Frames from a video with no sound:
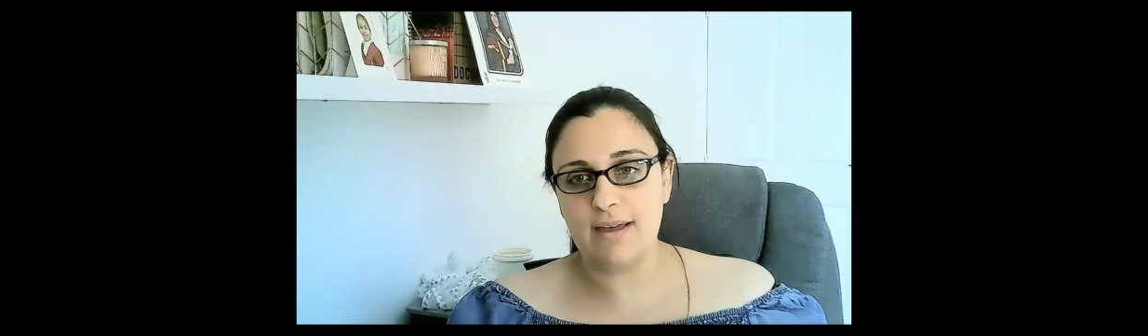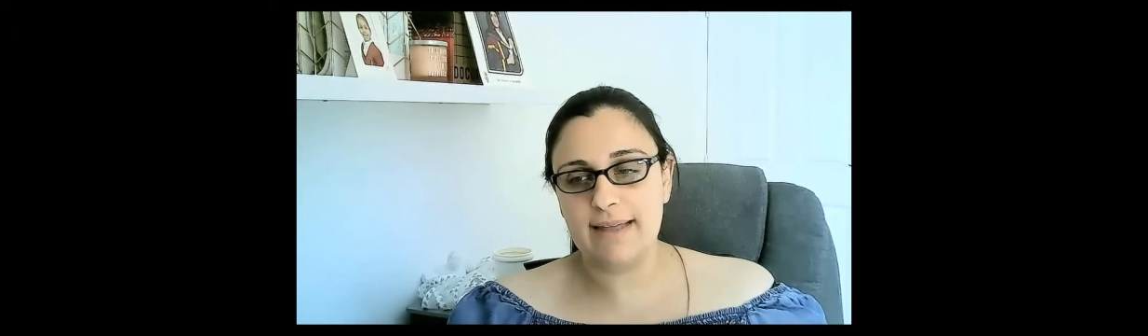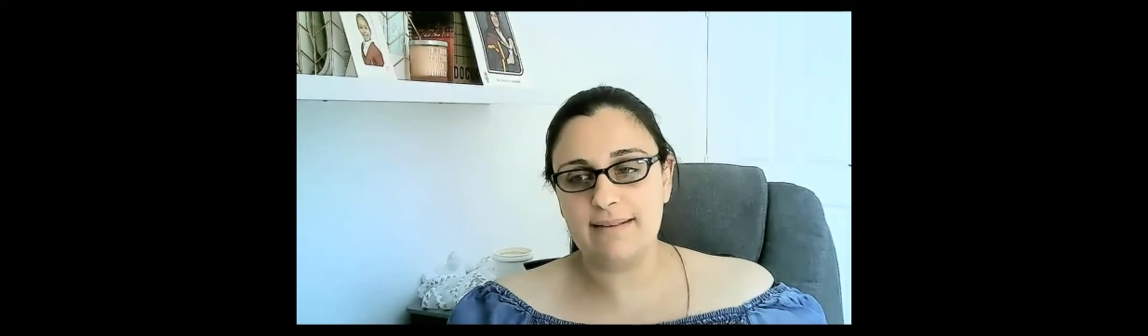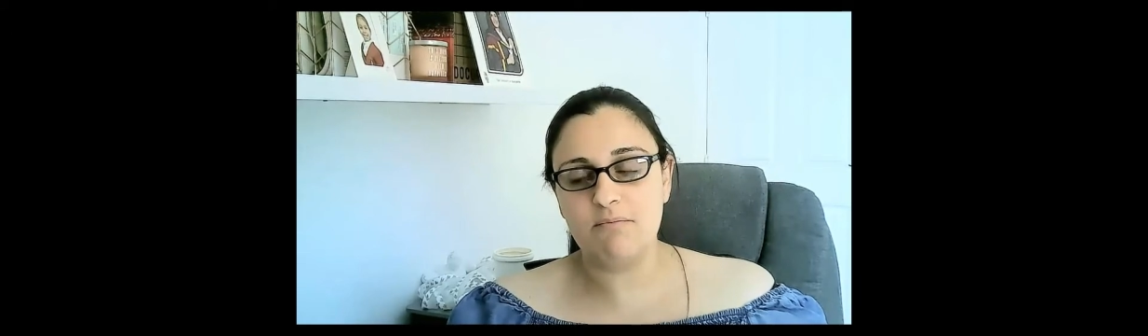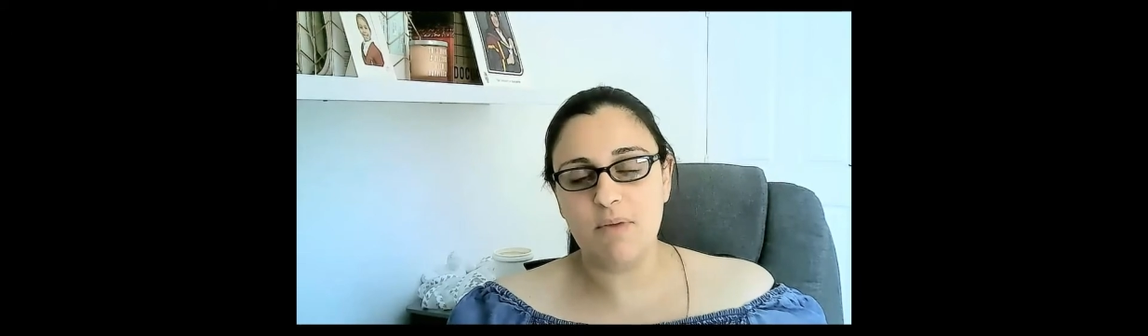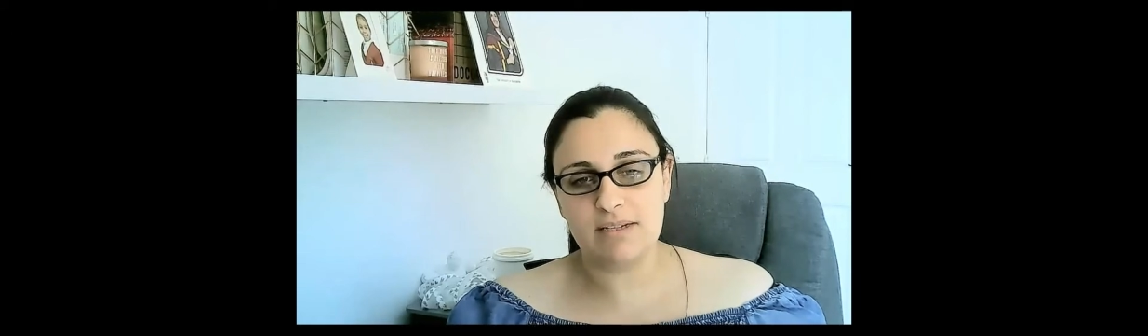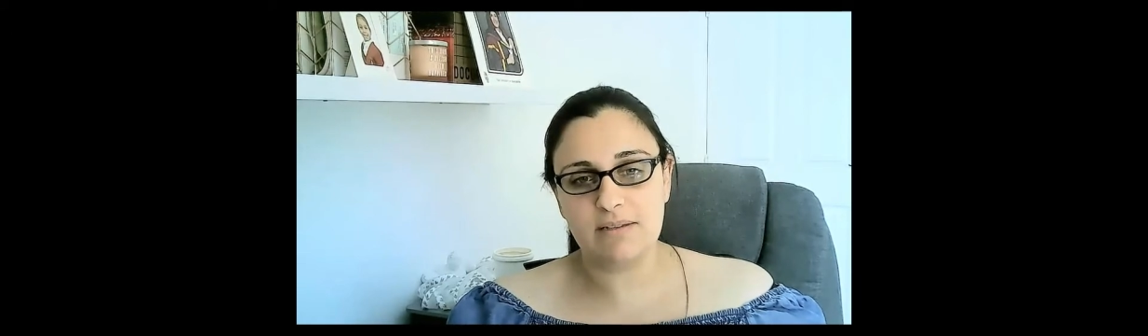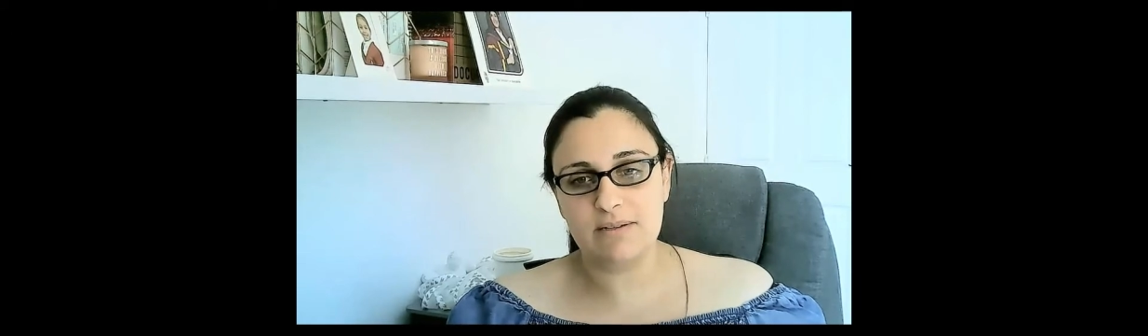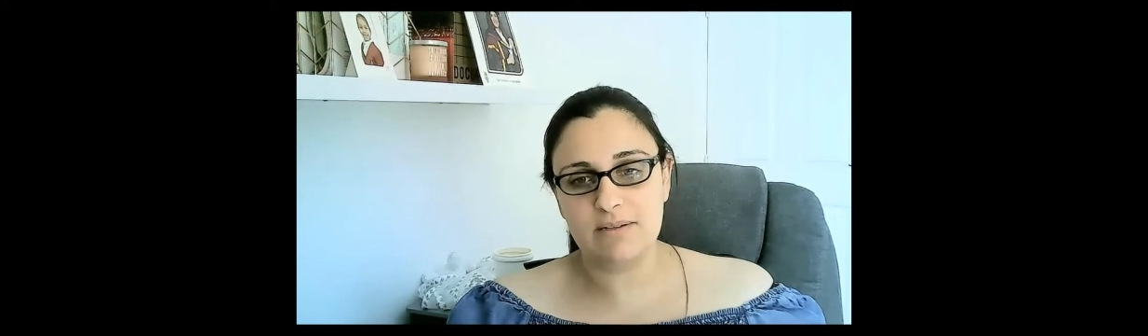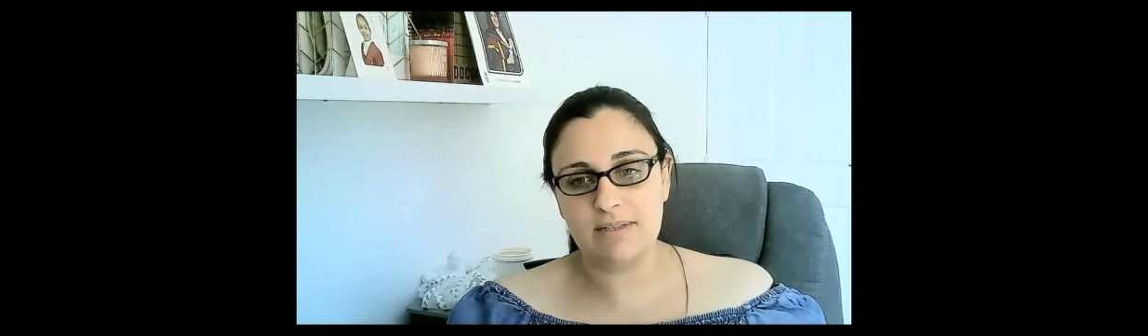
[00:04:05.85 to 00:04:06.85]
get a
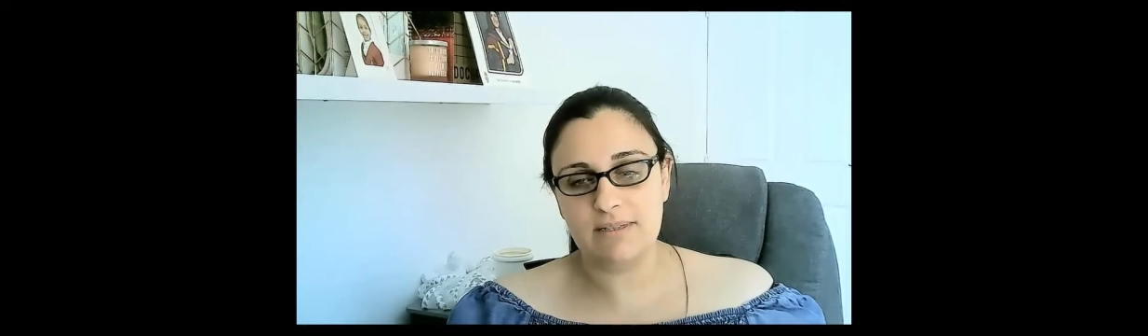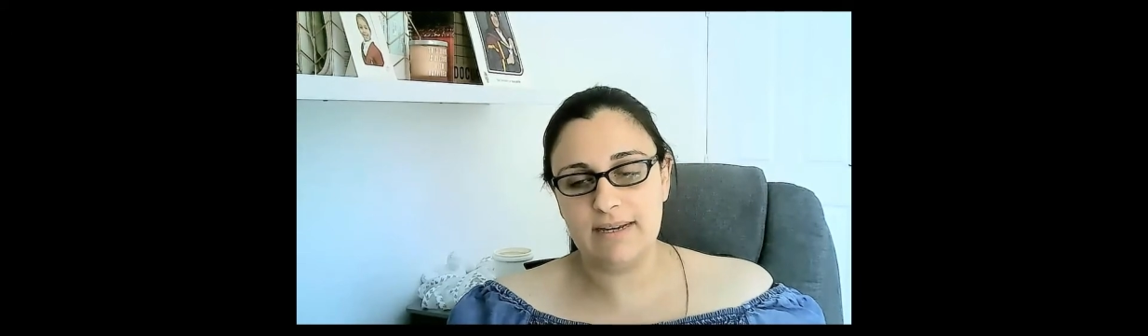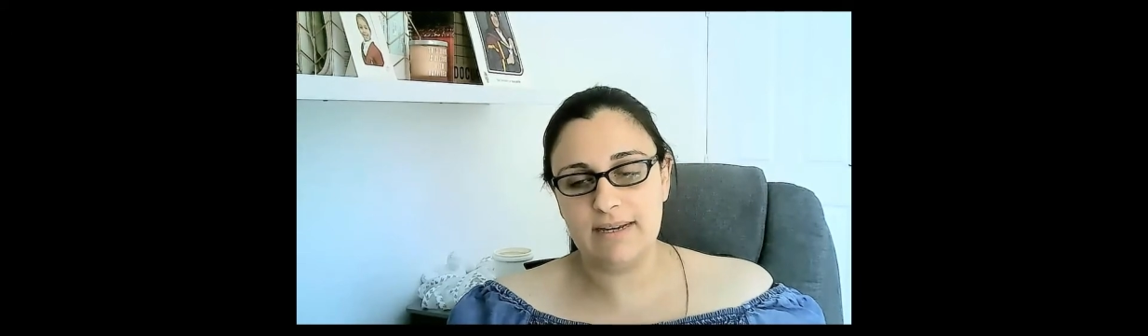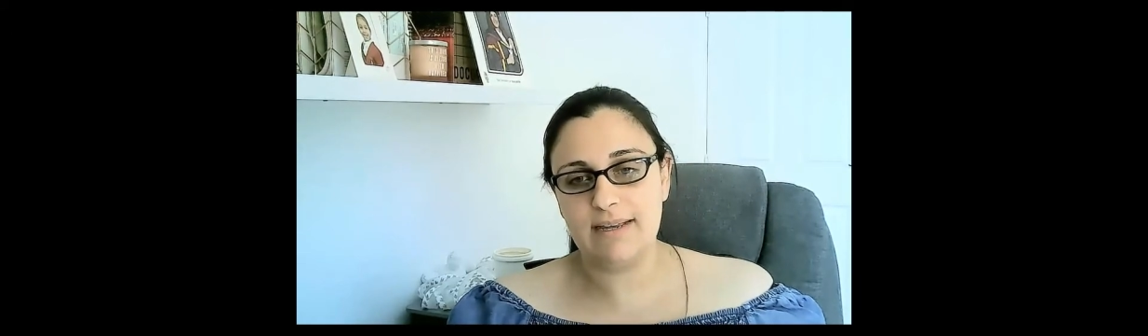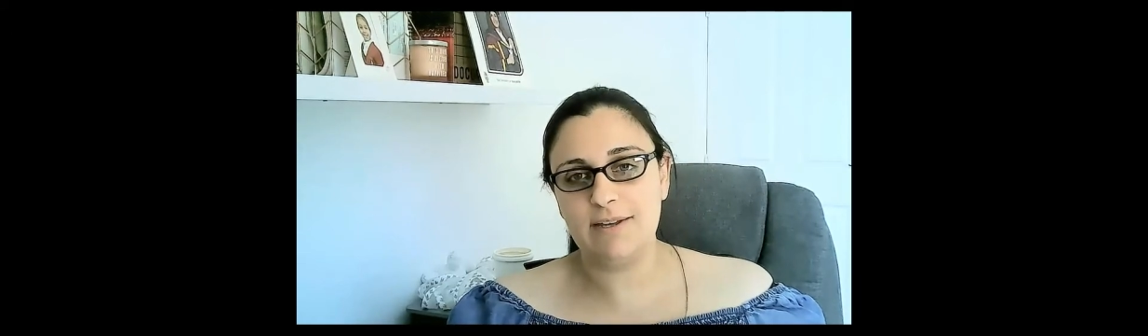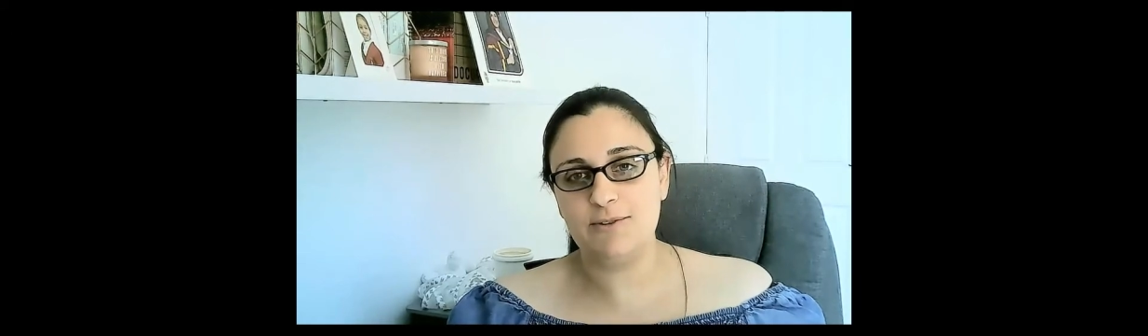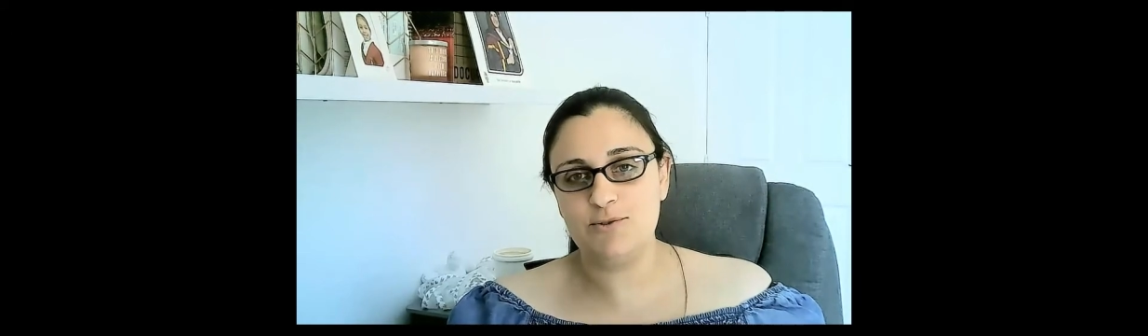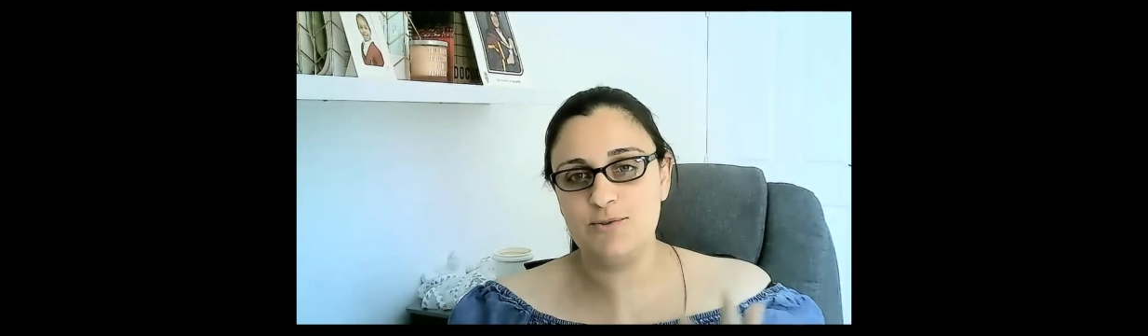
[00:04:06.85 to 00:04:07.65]
master's degree,